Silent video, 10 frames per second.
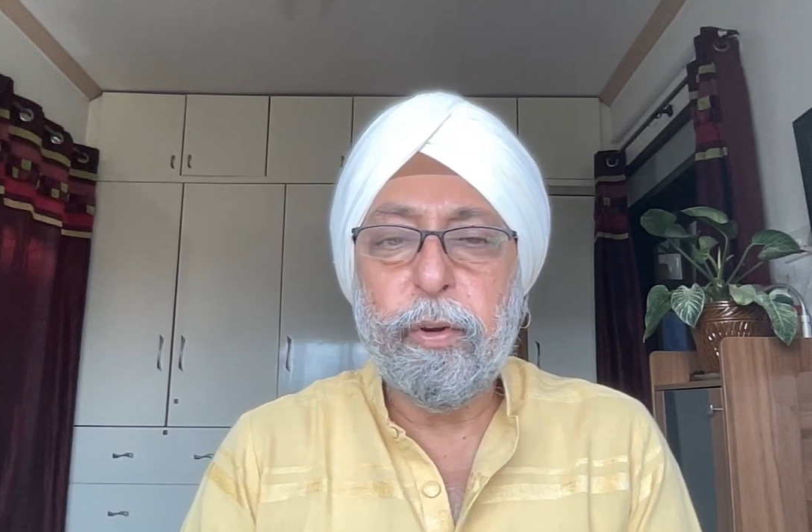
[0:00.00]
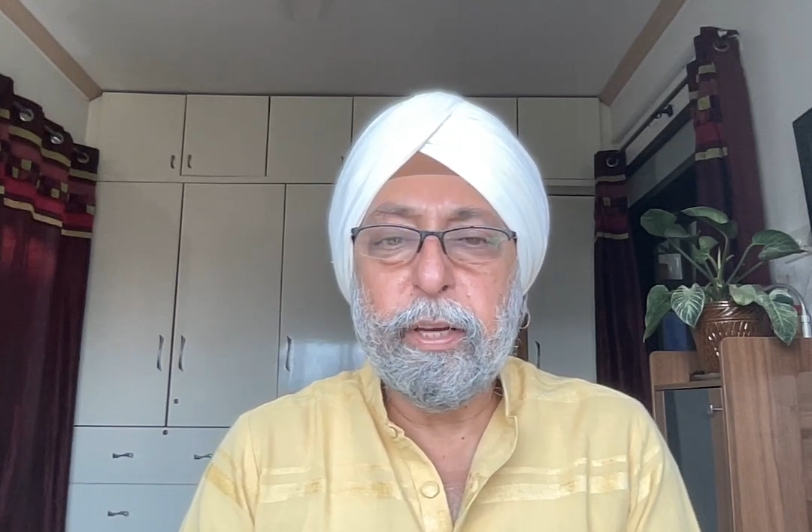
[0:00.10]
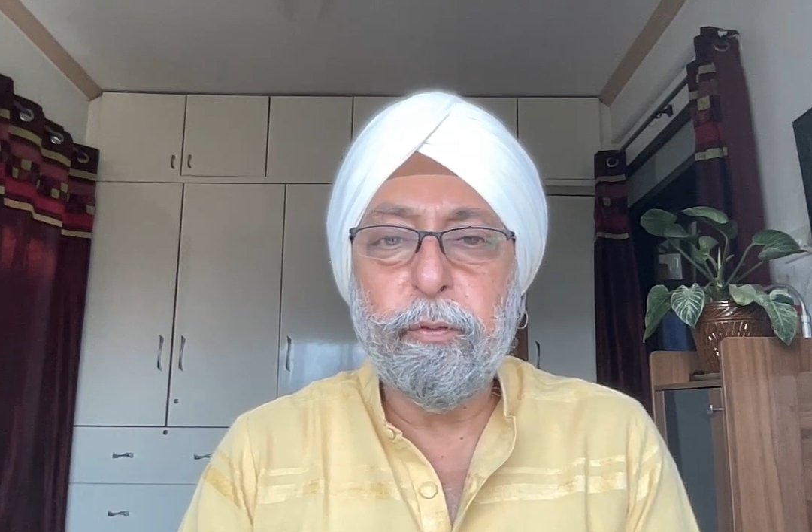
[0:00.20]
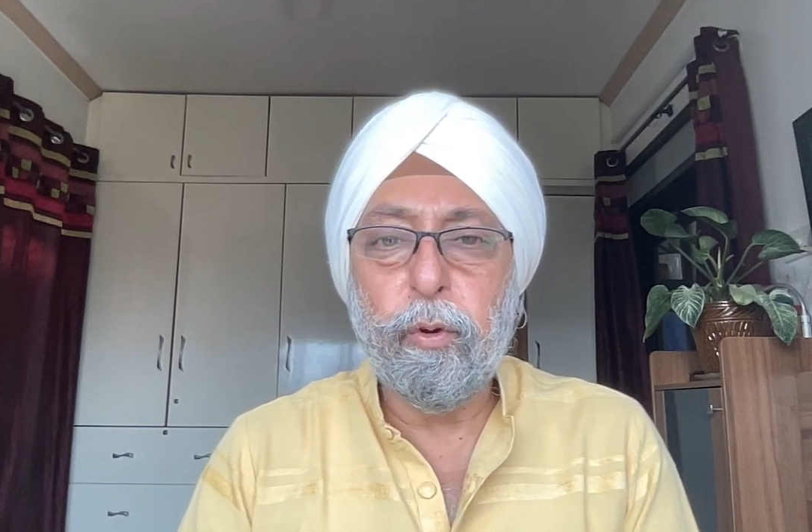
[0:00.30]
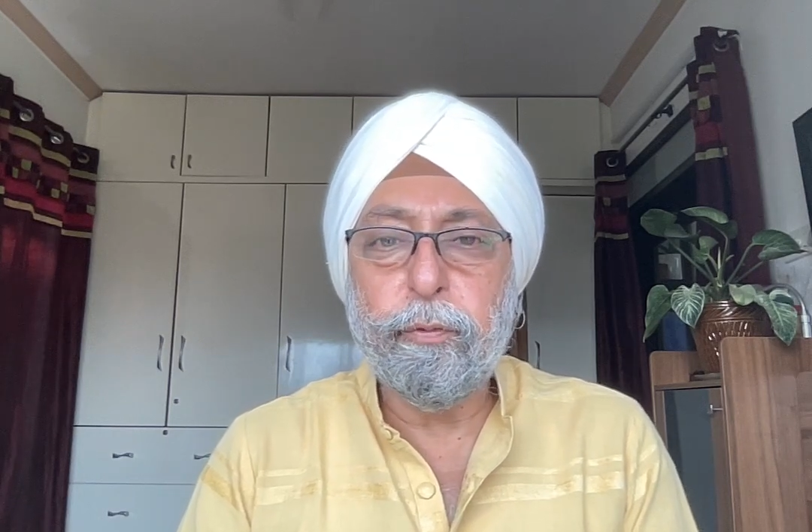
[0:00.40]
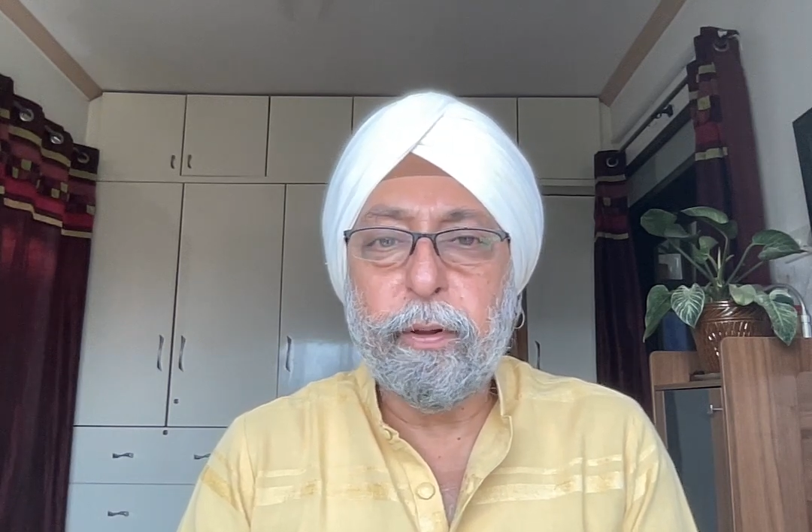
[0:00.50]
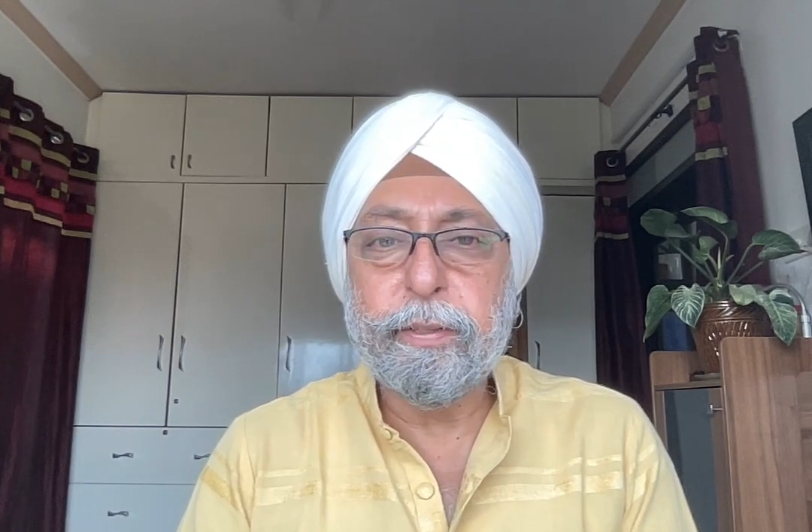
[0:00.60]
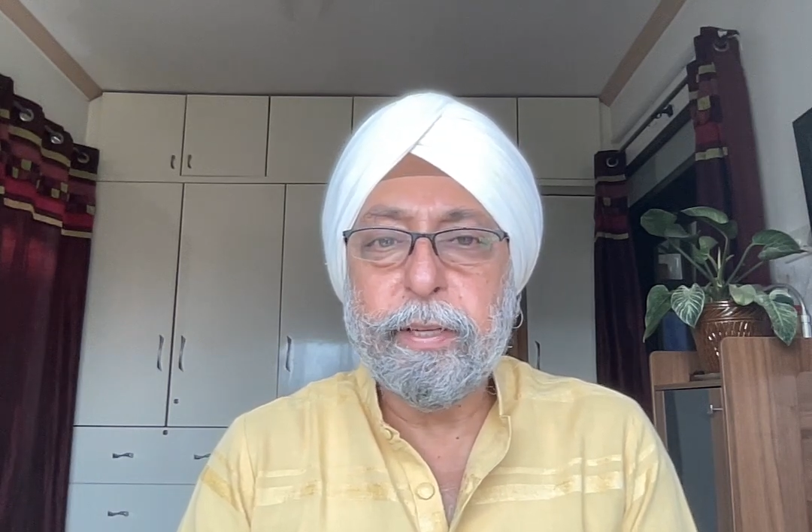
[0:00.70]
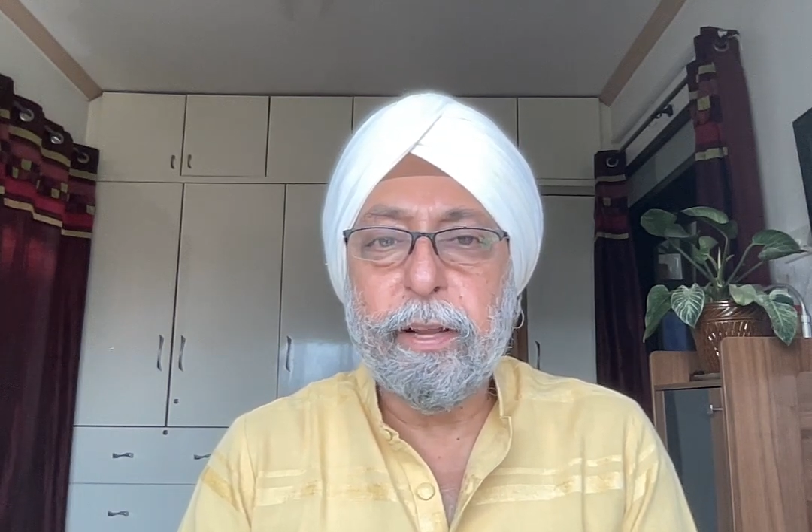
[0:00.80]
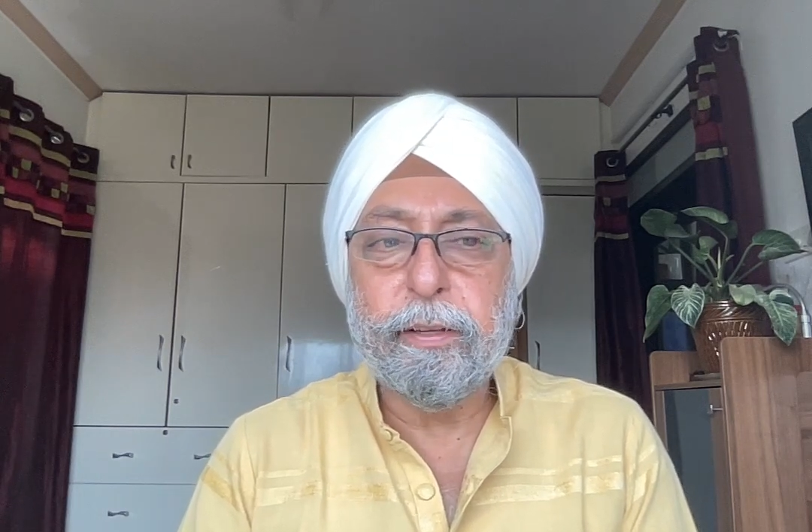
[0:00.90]
we give of
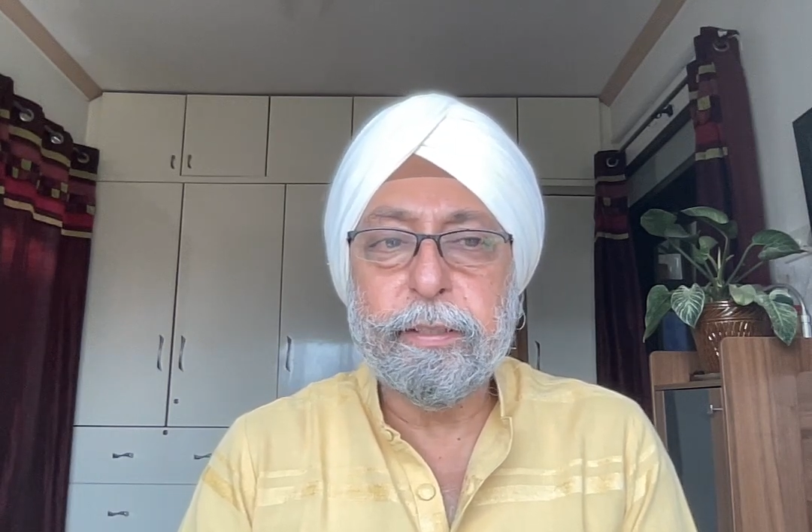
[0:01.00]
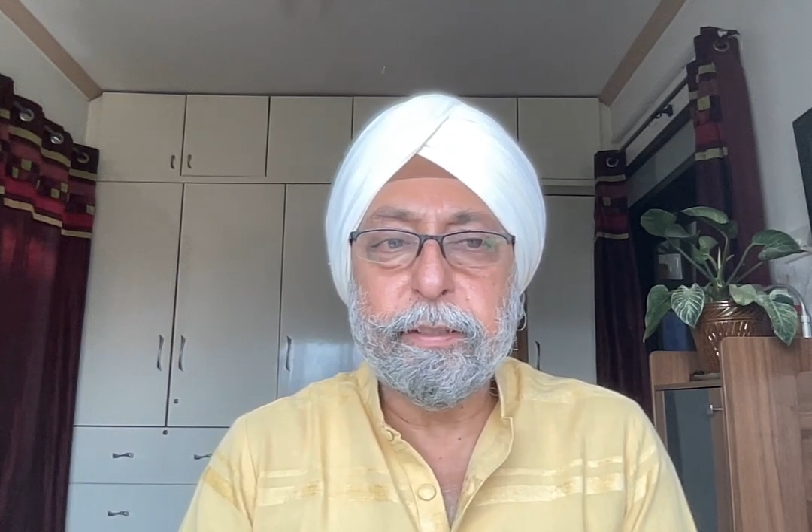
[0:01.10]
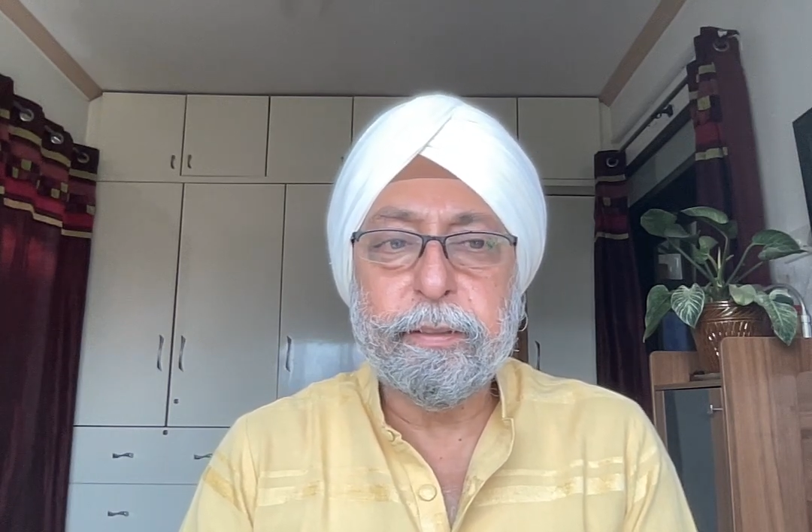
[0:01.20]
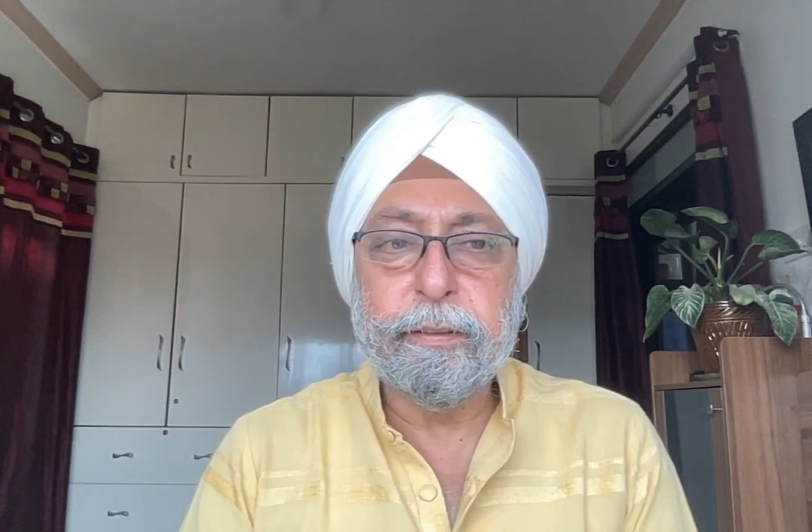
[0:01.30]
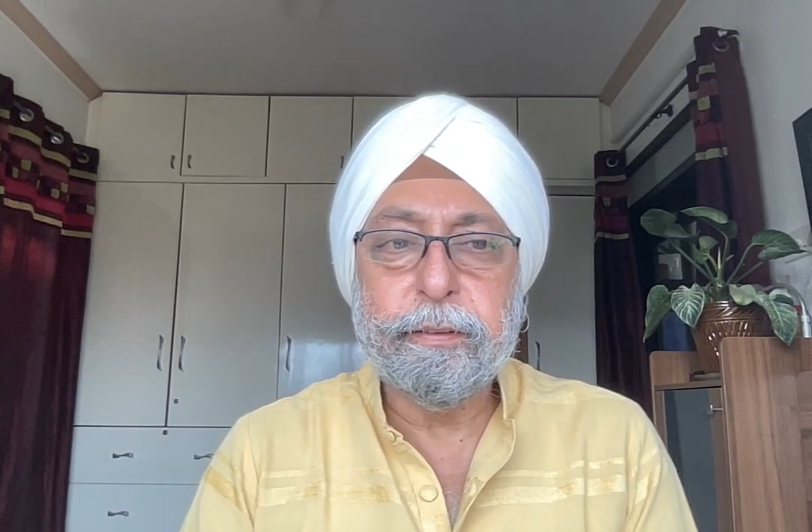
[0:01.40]
ourselves.